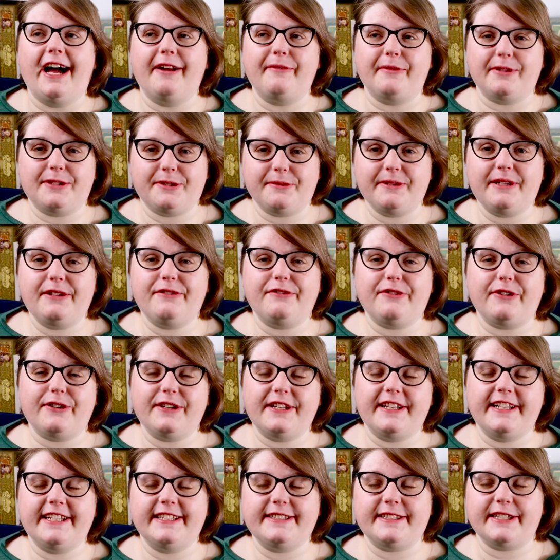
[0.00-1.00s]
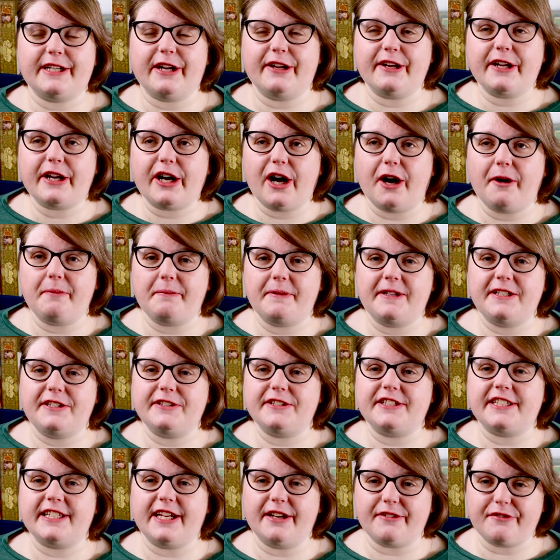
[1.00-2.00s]
And what's really funny is I got a copy
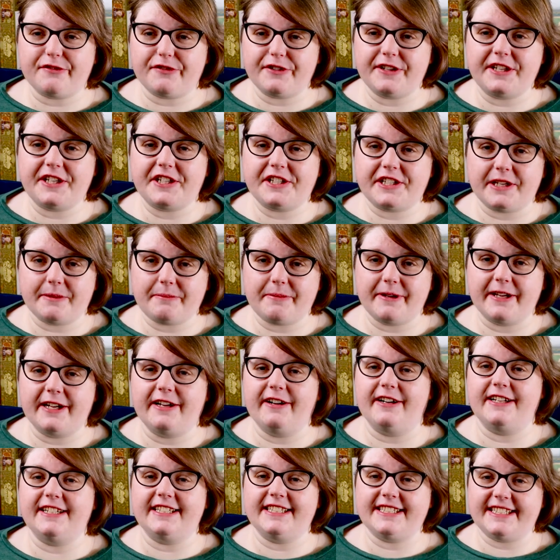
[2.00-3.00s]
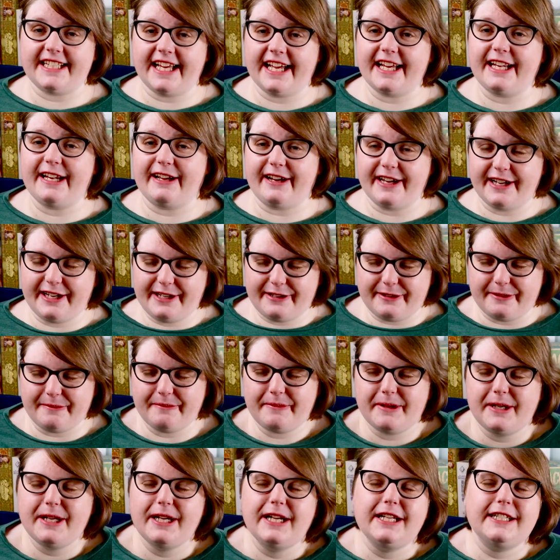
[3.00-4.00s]
just to get free shipping on a sale
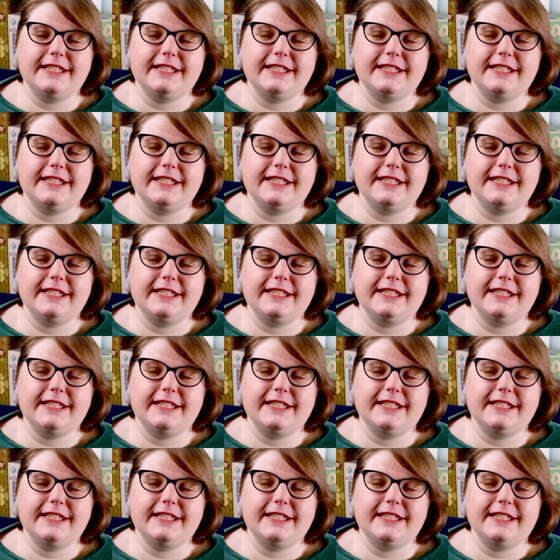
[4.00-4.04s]
item.